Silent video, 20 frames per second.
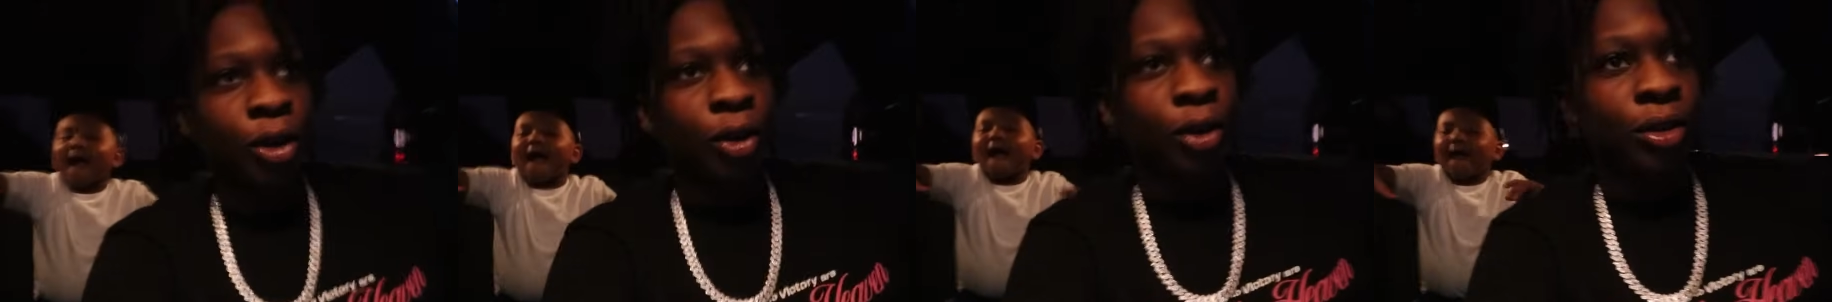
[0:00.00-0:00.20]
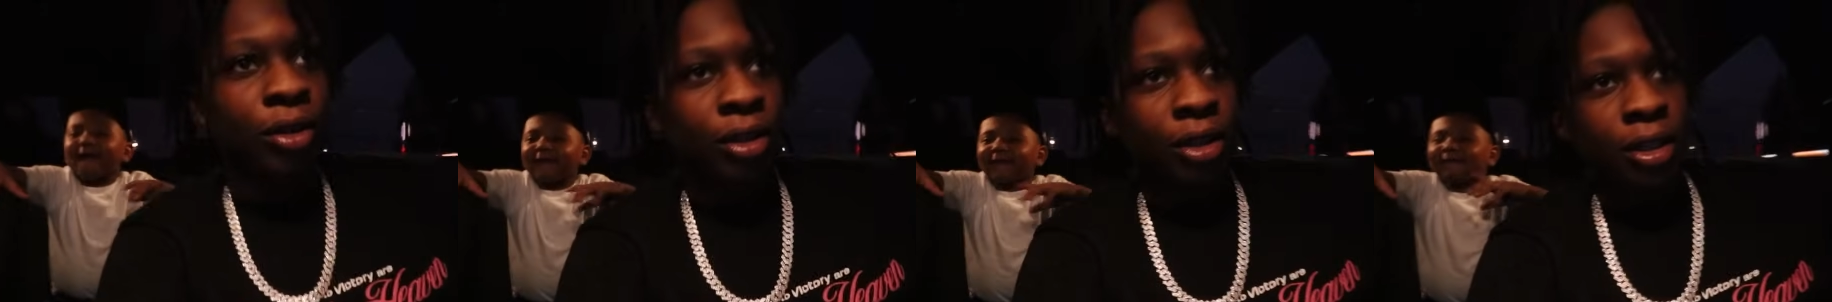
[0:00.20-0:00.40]

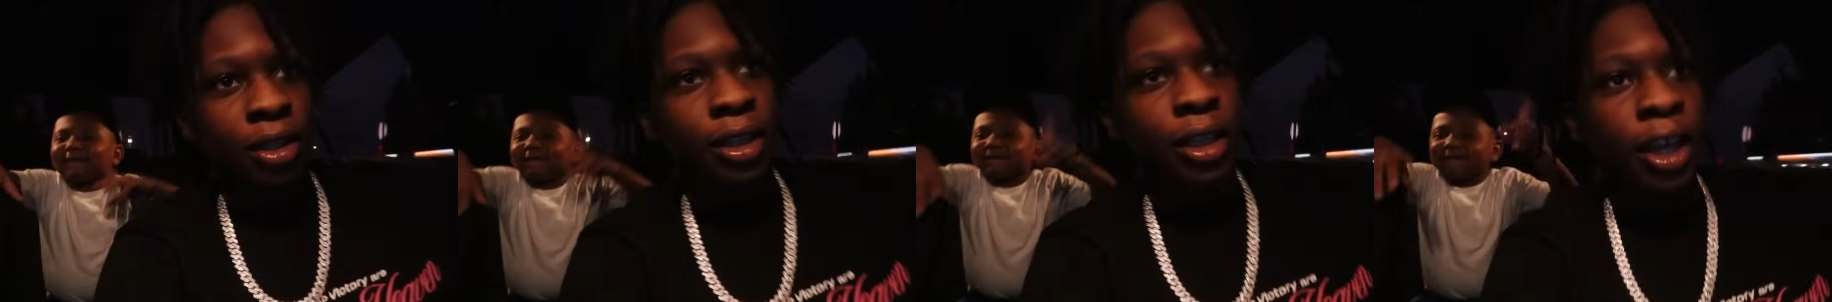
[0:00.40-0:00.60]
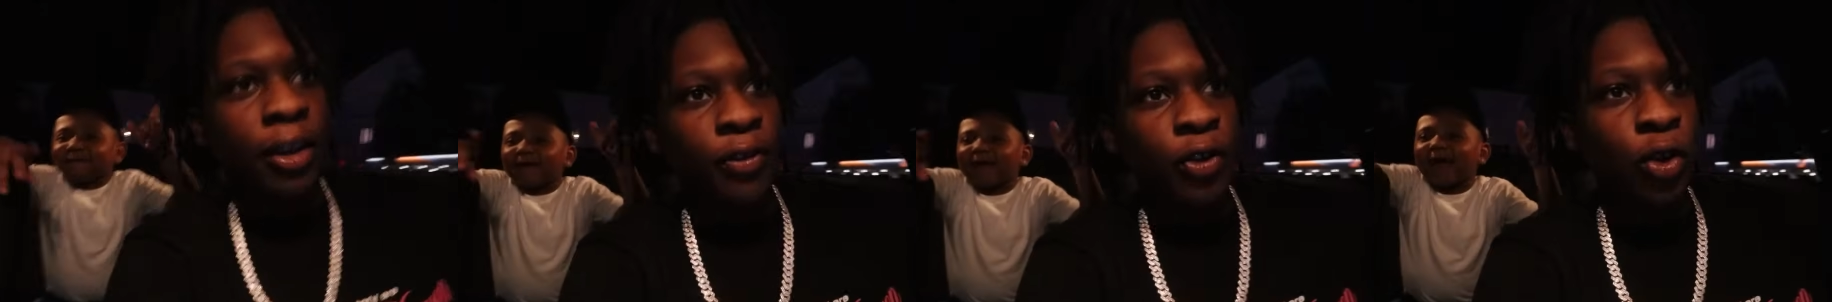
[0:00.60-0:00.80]
Speaker 1: I,
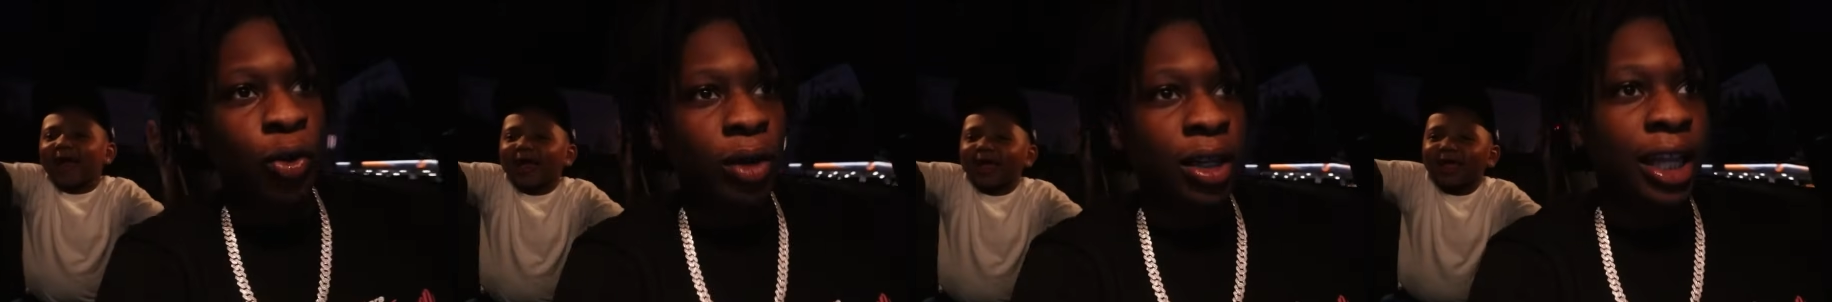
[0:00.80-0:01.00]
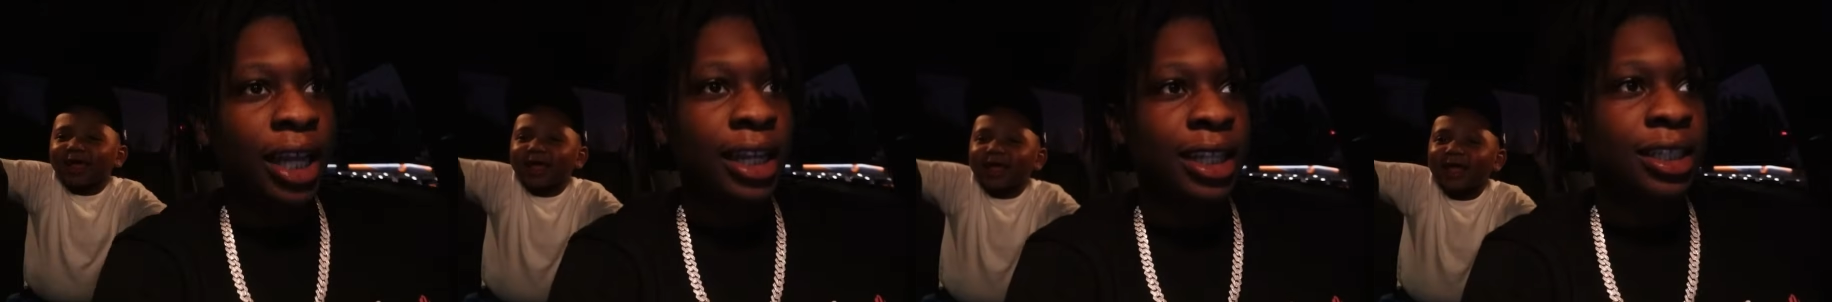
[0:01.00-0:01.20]
if you
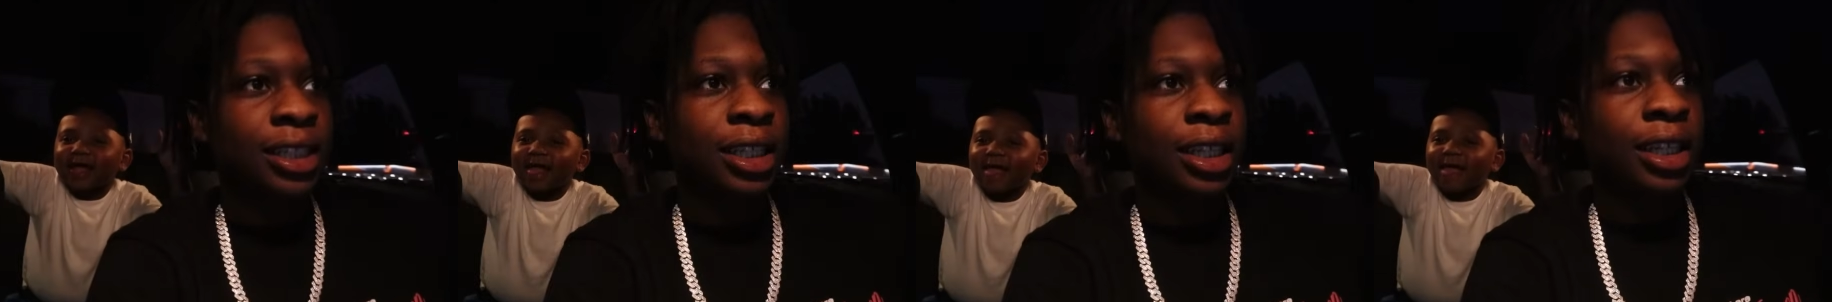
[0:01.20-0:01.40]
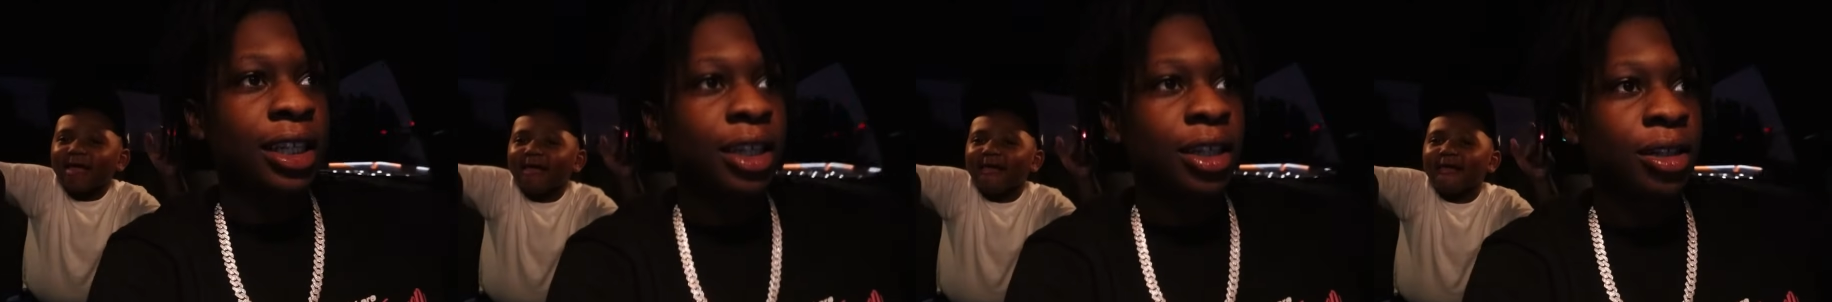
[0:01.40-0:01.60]
related
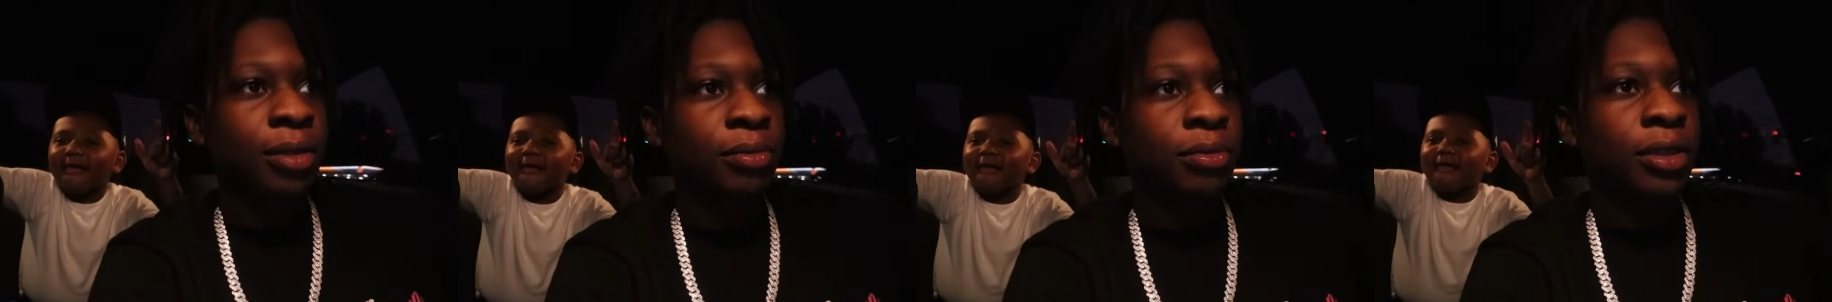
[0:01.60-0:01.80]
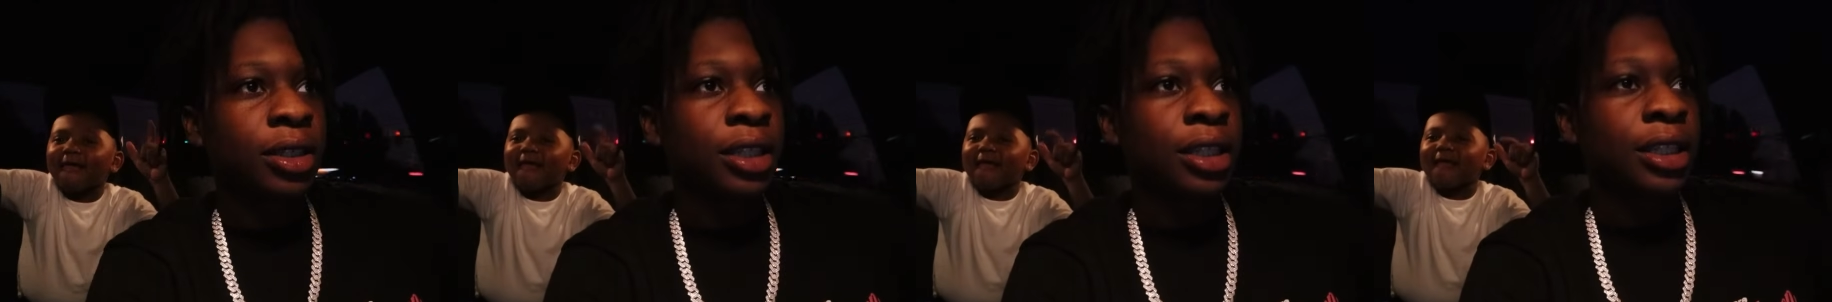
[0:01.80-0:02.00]
to
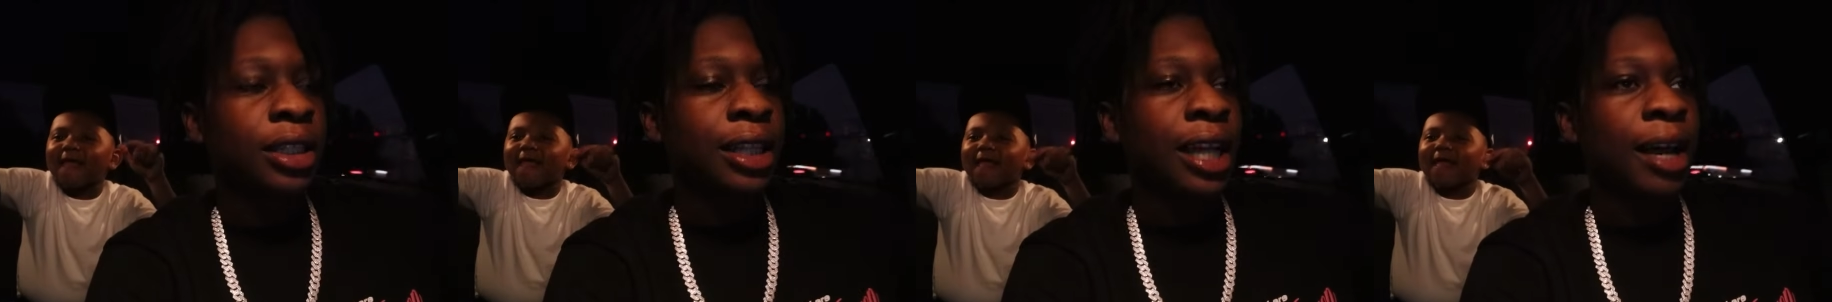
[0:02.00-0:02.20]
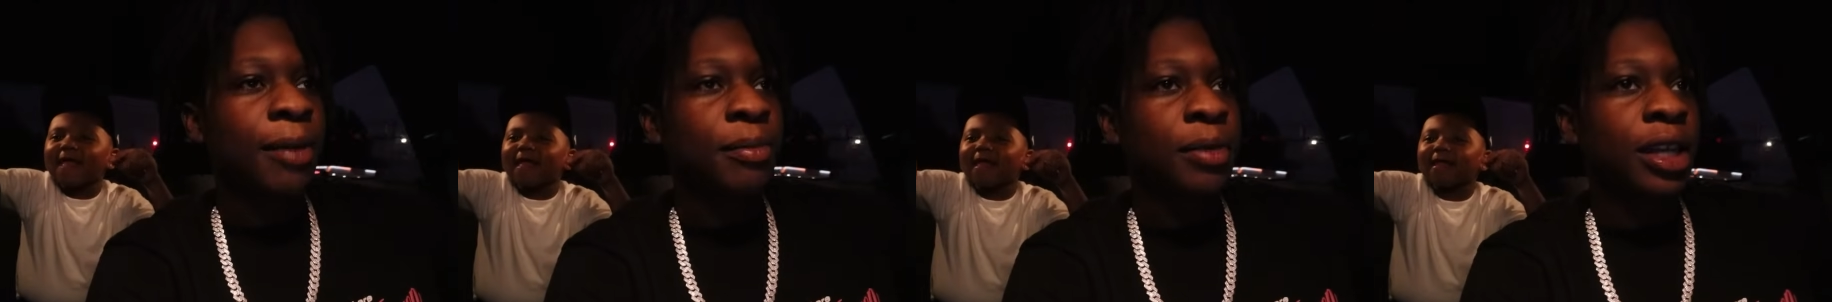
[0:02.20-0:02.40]
him,
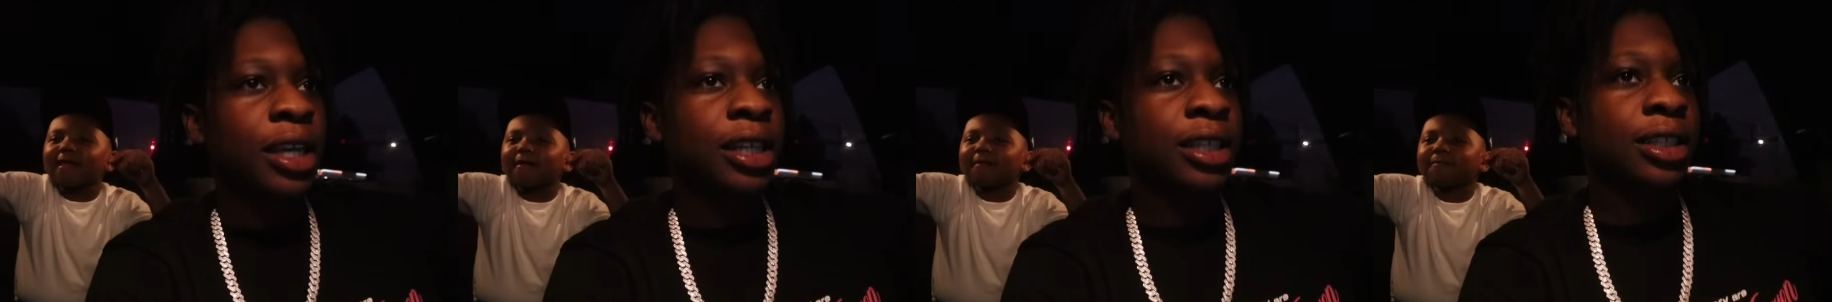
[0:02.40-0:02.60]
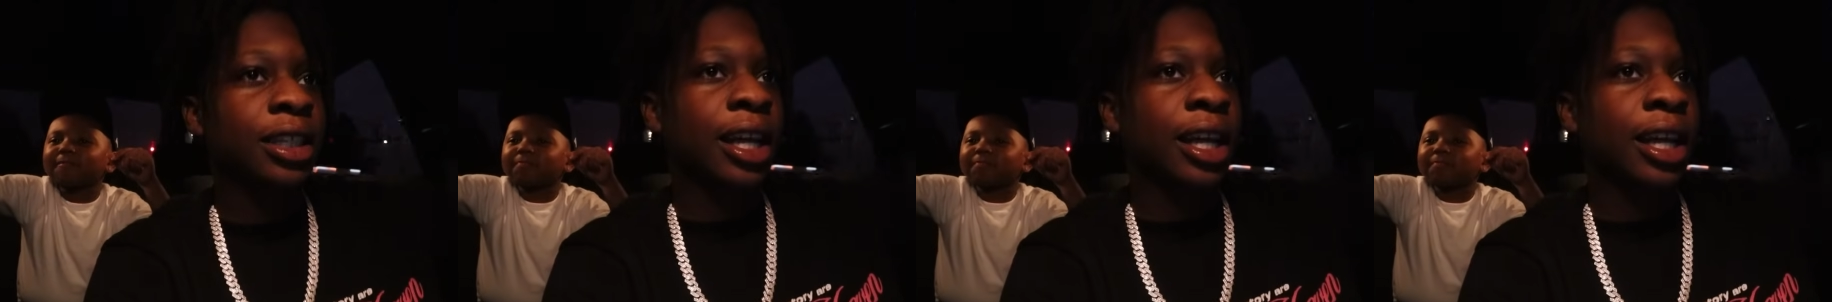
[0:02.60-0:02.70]
that means